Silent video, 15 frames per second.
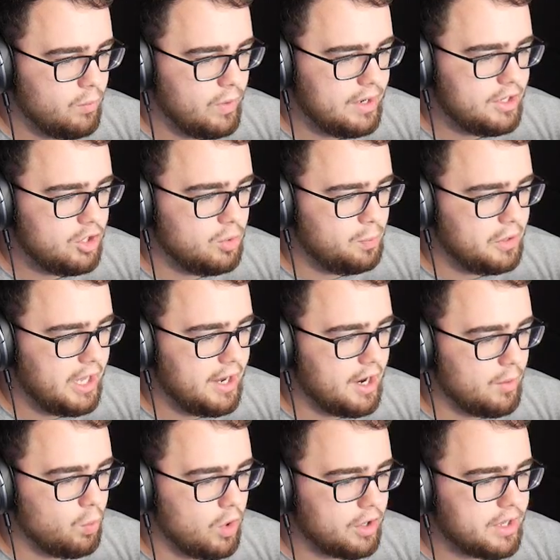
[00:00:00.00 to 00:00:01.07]
When do you plan
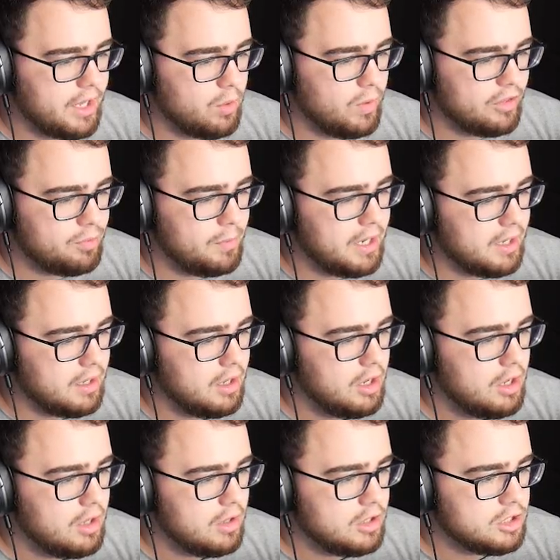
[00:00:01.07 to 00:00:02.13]
uh, on working with me?
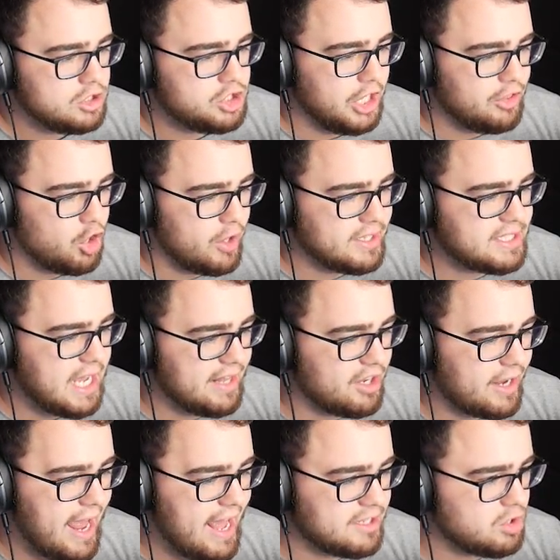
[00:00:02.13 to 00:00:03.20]
Jen, they're inside the
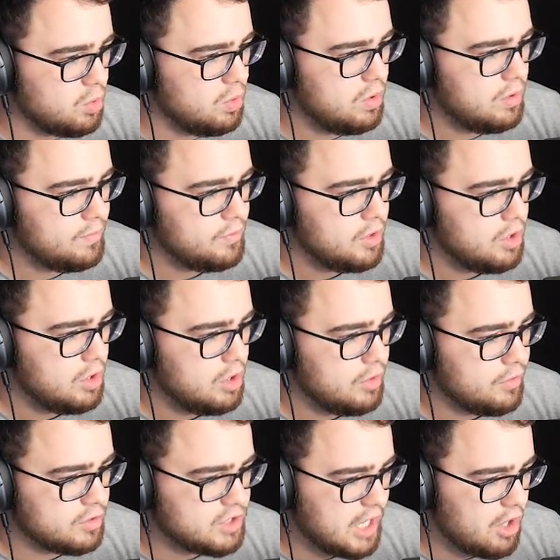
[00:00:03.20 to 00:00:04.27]
castle. I
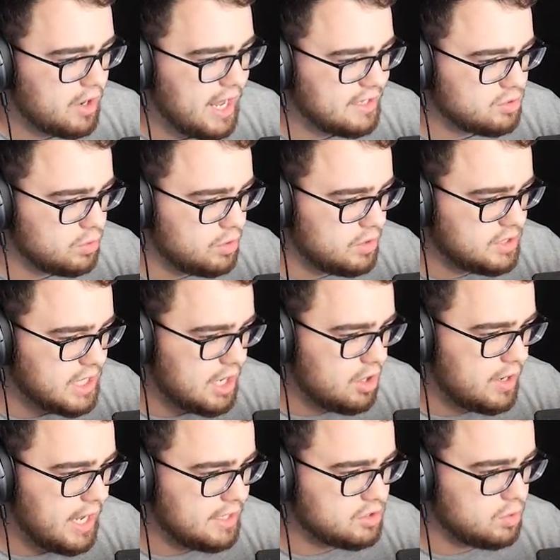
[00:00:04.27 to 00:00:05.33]
they're inside our castle. Um, They're inside okay. our
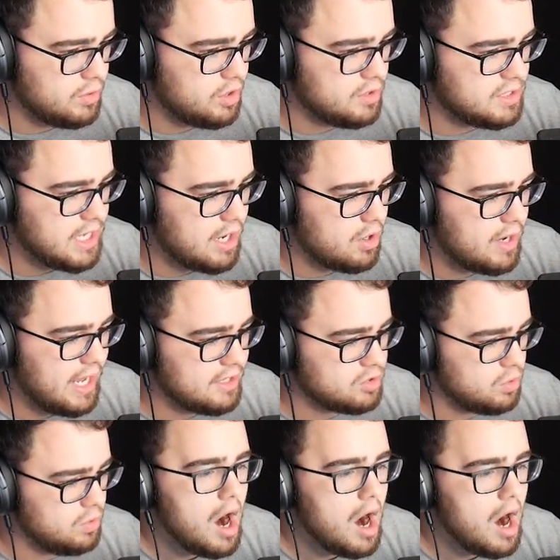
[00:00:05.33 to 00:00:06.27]
castle. They're inside our castle.